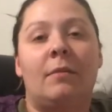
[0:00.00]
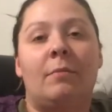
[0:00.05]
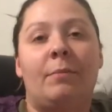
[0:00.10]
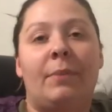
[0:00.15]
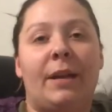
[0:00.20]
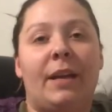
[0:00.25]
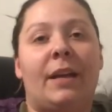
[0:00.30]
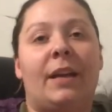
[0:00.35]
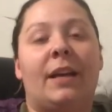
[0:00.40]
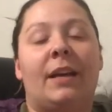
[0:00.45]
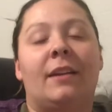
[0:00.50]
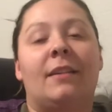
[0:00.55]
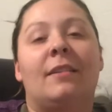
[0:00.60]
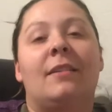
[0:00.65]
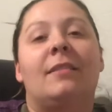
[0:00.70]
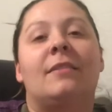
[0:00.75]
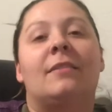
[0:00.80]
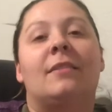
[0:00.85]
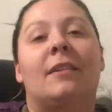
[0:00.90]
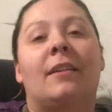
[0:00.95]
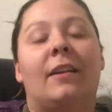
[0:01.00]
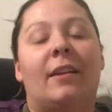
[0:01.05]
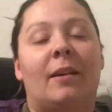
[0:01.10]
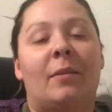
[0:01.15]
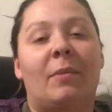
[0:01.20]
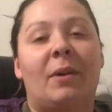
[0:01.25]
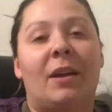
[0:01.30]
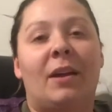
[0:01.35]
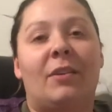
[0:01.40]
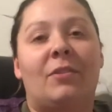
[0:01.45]
Bacon to get
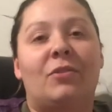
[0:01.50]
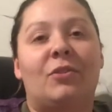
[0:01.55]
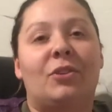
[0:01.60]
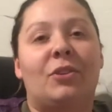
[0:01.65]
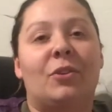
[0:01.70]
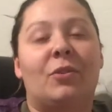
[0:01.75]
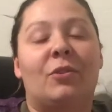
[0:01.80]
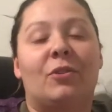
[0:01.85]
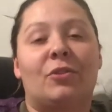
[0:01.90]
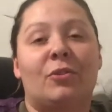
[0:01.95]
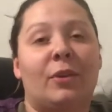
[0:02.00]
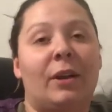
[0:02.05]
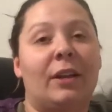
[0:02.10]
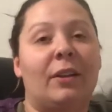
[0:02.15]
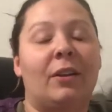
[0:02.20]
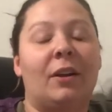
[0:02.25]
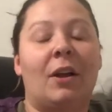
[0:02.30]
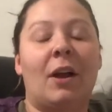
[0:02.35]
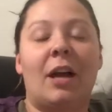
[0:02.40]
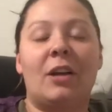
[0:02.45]
him into the trailer.